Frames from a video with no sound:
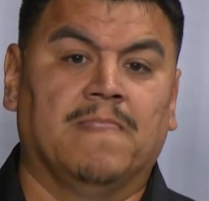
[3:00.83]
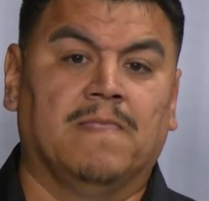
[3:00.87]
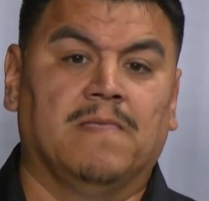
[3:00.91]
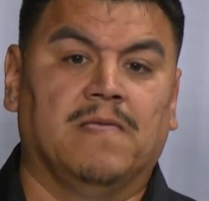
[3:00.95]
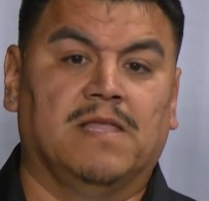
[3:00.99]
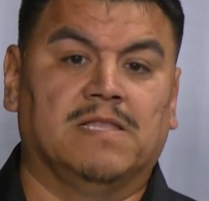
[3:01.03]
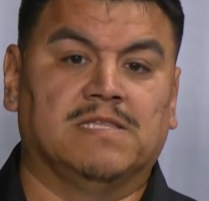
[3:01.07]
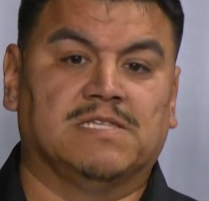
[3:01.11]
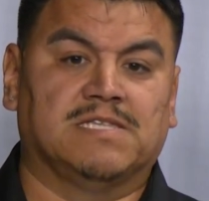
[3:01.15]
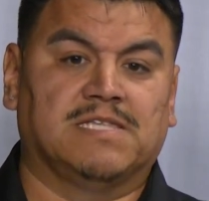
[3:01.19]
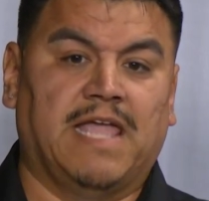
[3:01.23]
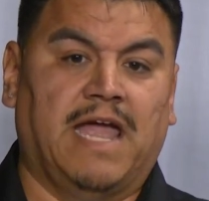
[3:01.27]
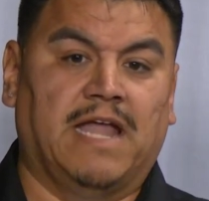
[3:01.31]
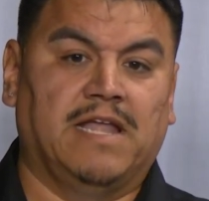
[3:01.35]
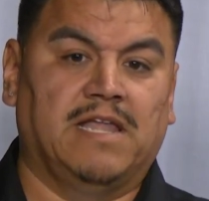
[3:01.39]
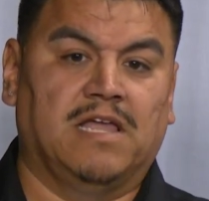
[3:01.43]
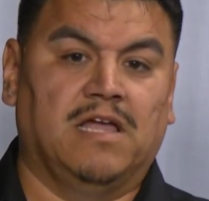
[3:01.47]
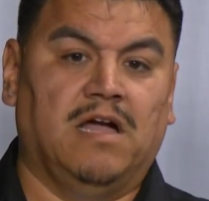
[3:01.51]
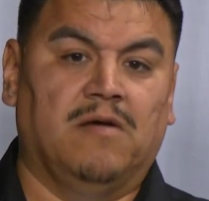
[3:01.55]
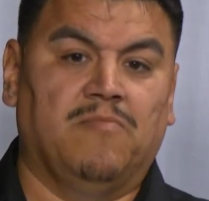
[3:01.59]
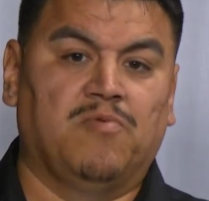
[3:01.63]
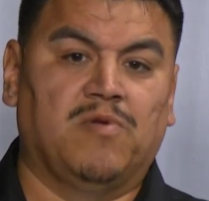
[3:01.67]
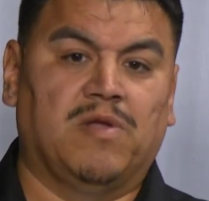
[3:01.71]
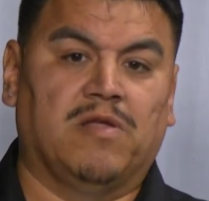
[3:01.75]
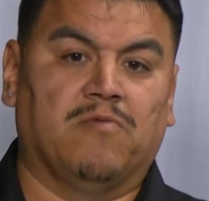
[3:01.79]
and standing
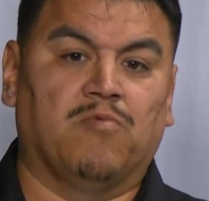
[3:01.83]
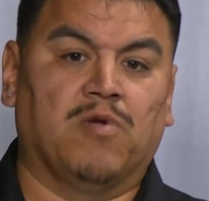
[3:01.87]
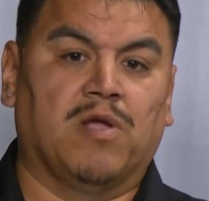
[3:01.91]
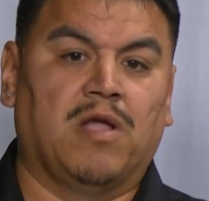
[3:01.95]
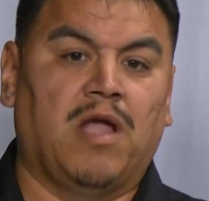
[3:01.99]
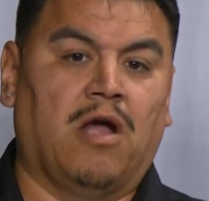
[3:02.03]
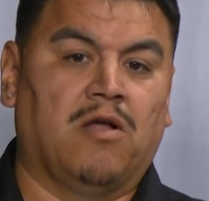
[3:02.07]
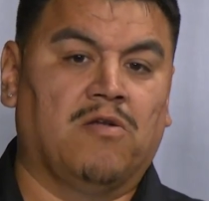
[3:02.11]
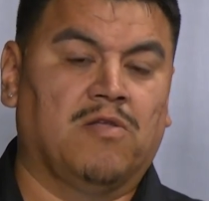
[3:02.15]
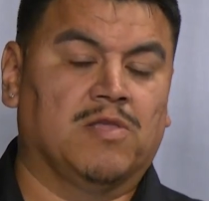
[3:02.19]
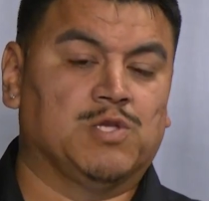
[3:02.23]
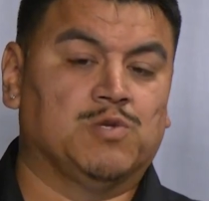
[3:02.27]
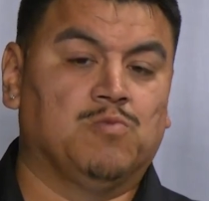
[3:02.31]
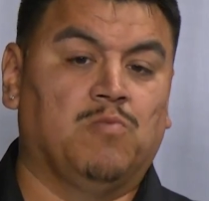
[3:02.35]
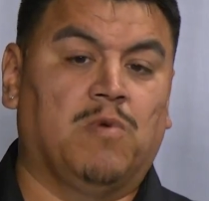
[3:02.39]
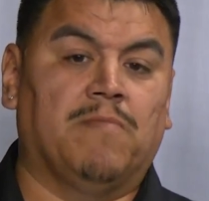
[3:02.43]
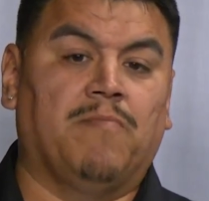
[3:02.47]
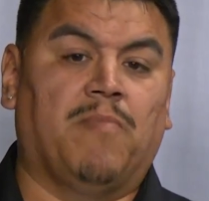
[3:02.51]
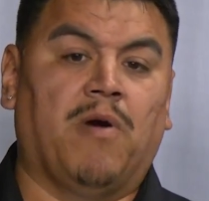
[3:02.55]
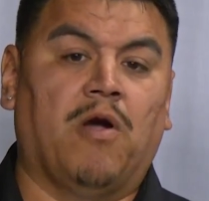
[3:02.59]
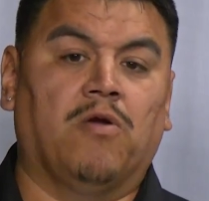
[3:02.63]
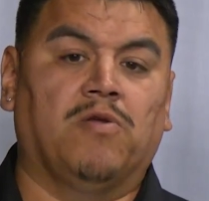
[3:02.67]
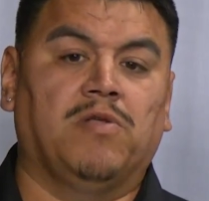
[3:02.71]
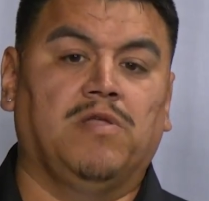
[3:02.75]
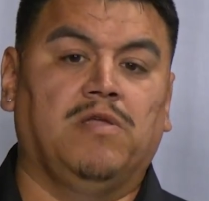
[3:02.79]
up with it, regardless what
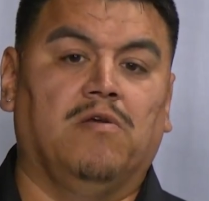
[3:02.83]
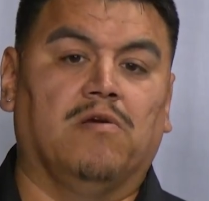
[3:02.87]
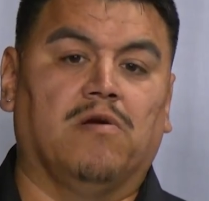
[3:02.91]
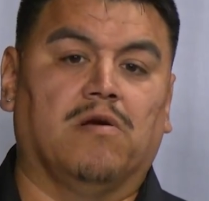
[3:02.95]
party you